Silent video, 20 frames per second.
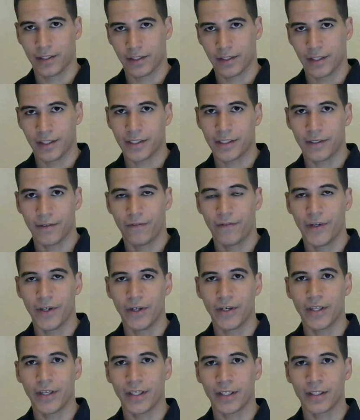the
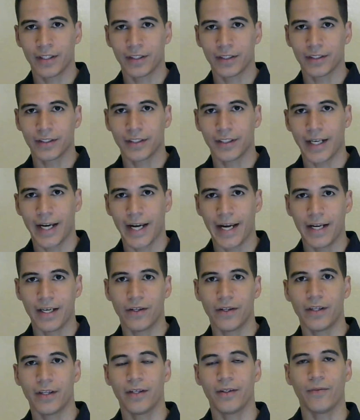civilian land
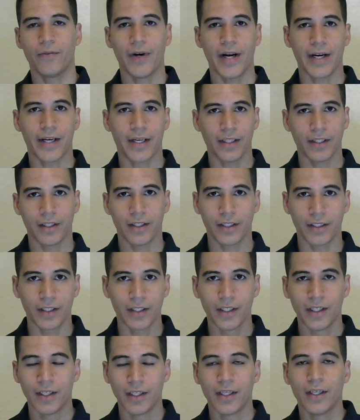or in the regular
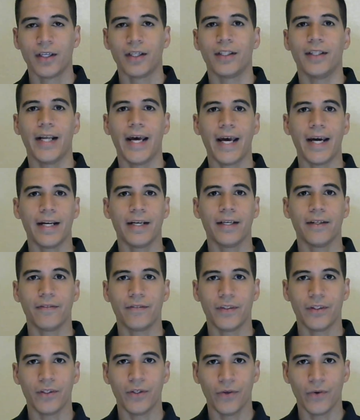land of
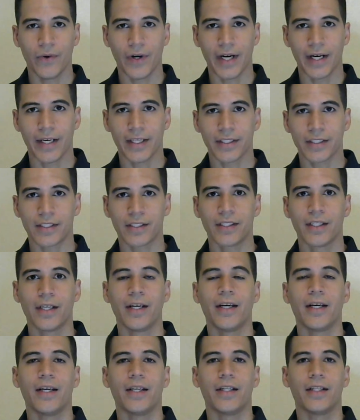the U.S.
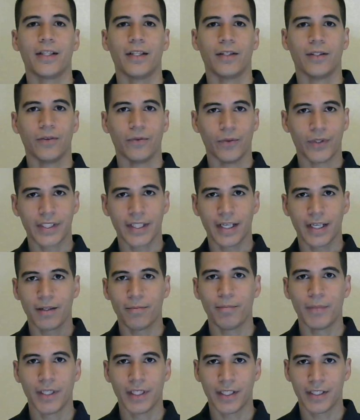was in the
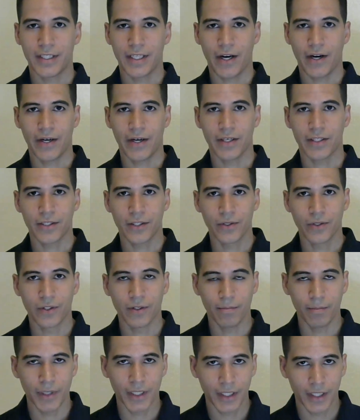military too. The
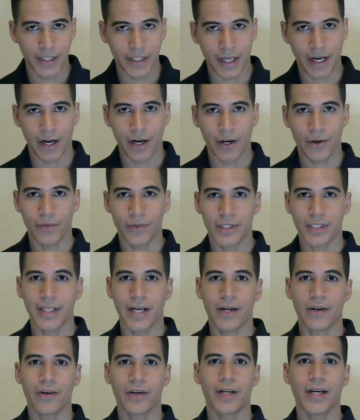military was
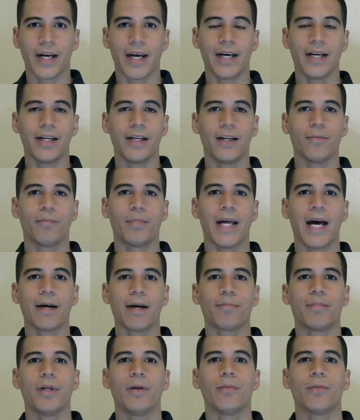segregated and
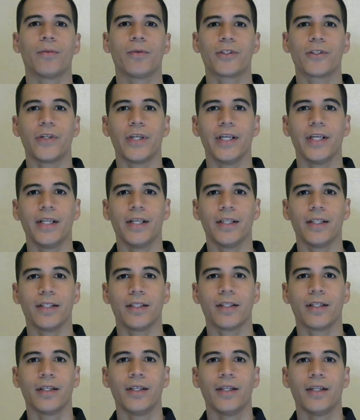black people were treated